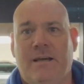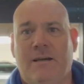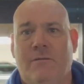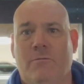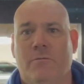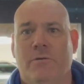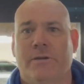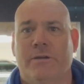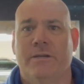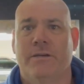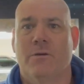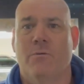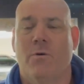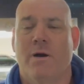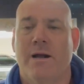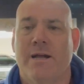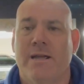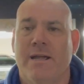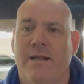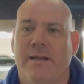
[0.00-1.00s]
working
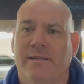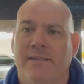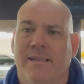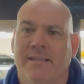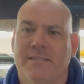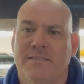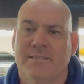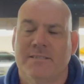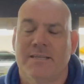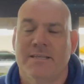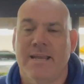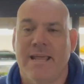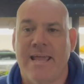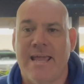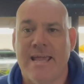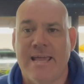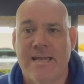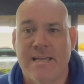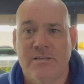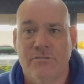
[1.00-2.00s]
away, and this is an
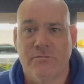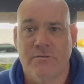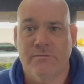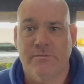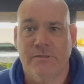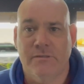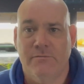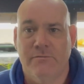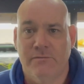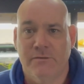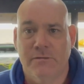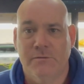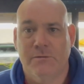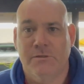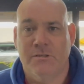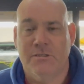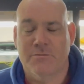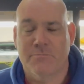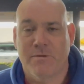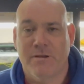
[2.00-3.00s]
air-driven
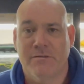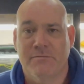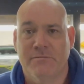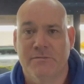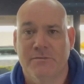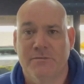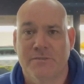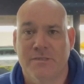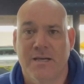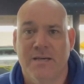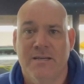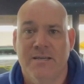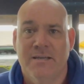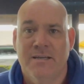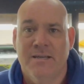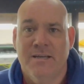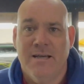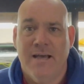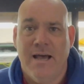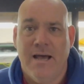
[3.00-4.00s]
fluidized bed filter.
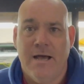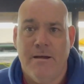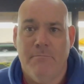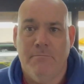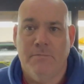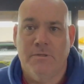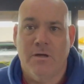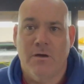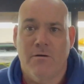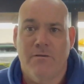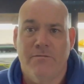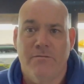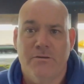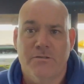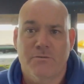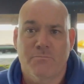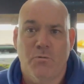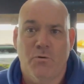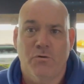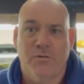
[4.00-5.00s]
Now I
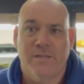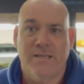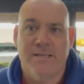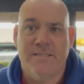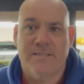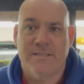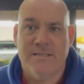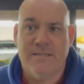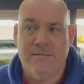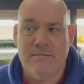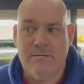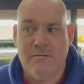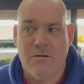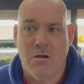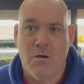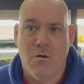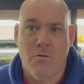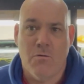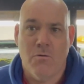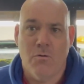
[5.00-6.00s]
first bought these in
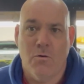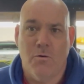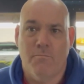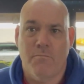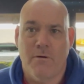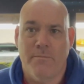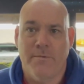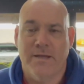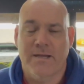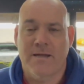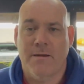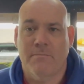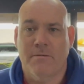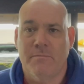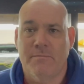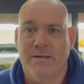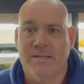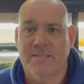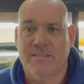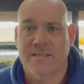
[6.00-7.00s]
probably a couple of
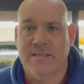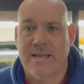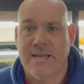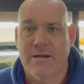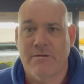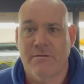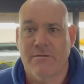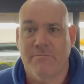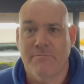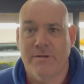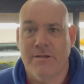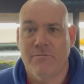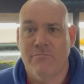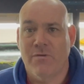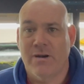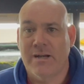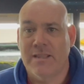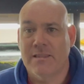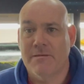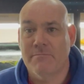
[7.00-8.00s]
months ago, and I've been
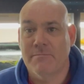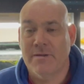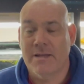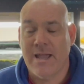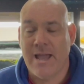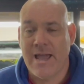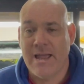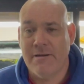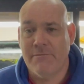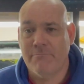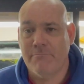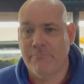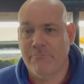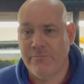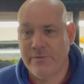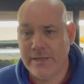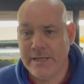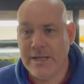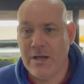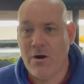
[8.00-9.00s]
running them, had a
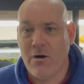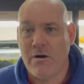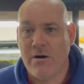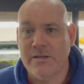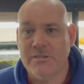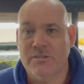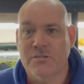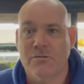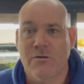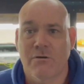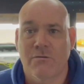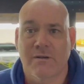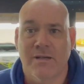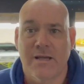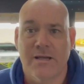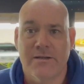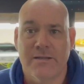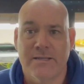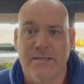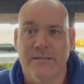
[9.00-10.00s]
pretty high stock
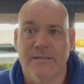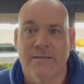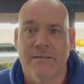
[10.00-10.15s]
loading